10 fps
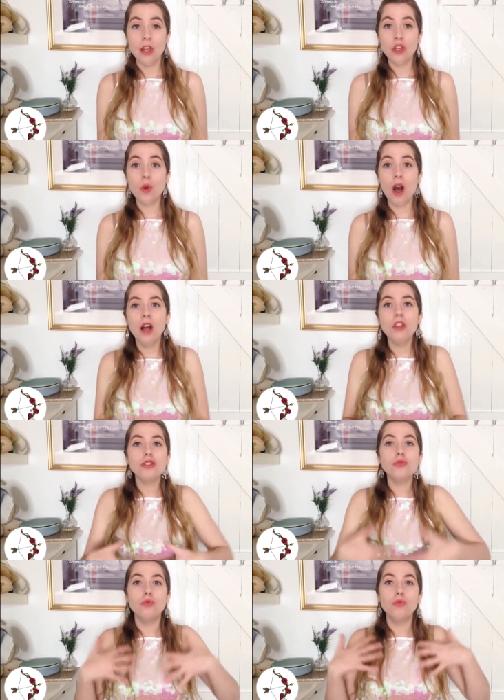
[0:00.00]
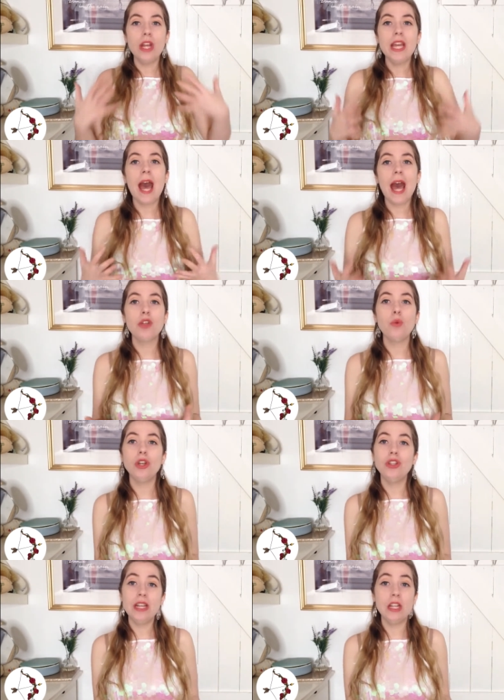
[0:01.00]
You can't just rehash what
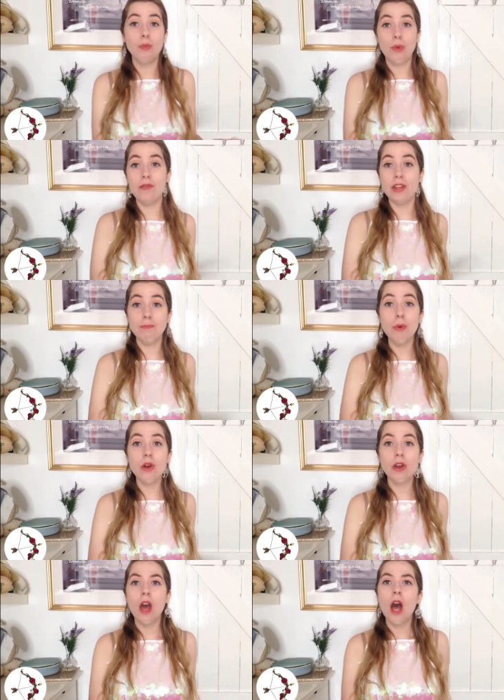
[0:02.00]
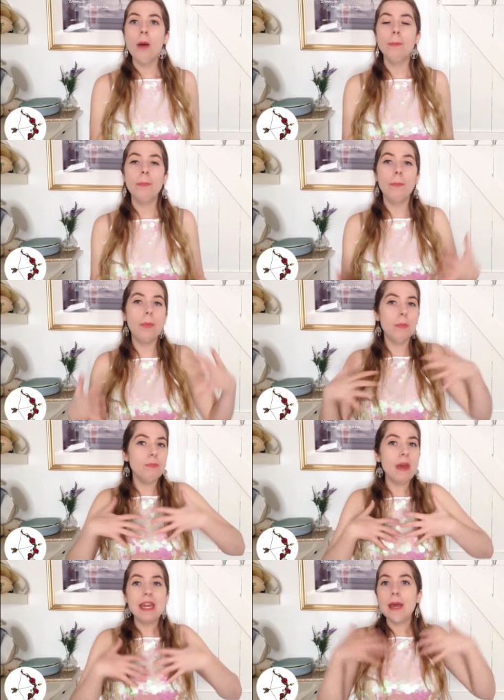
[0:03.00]
you did in the previous book, but
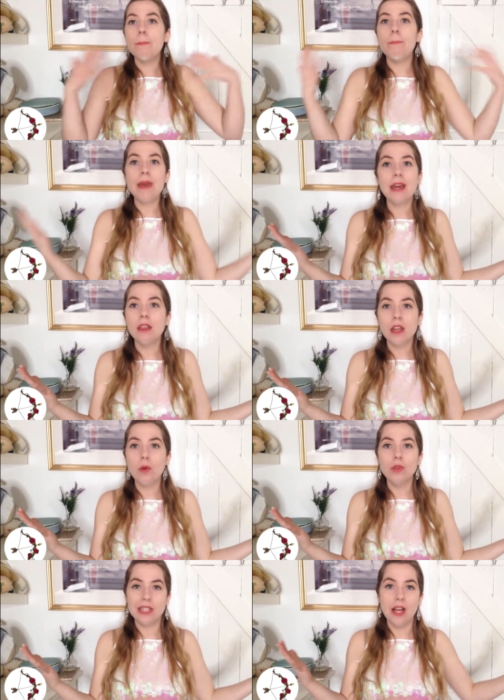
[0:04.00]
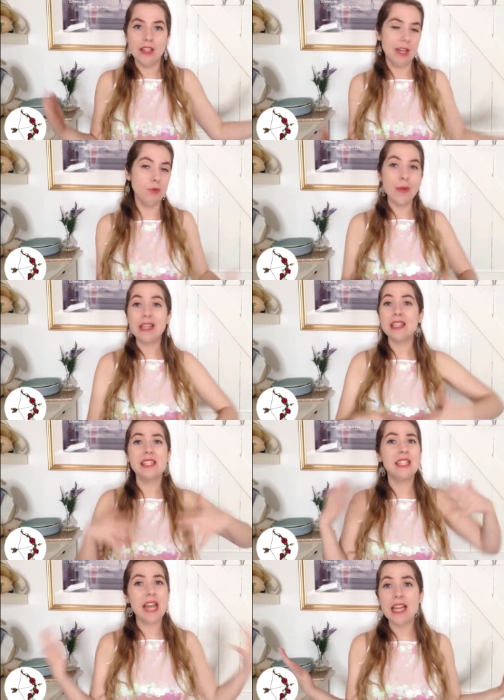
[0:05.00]
make it bigger than it was last time, or make the
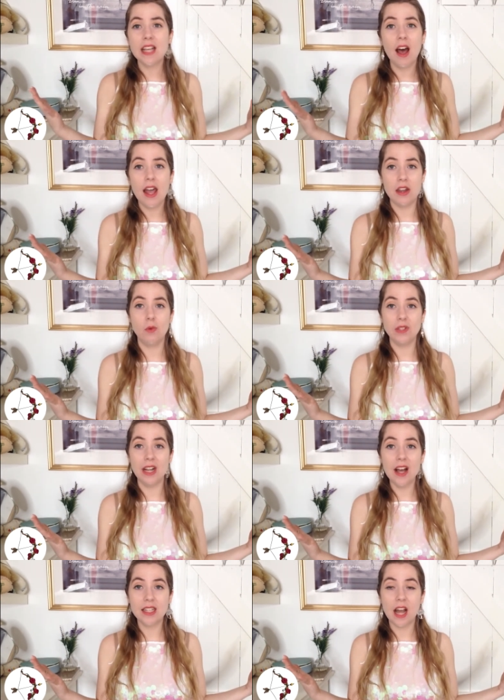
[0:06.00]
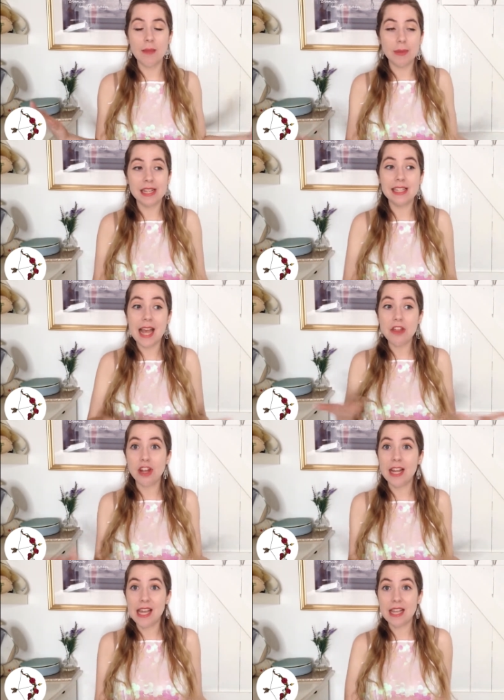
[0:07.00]
stakes higher than it was last time, but
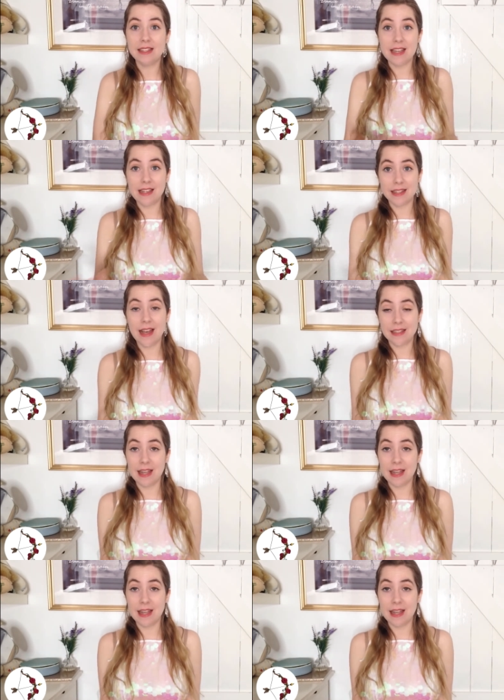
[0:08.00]
essentially it's the exact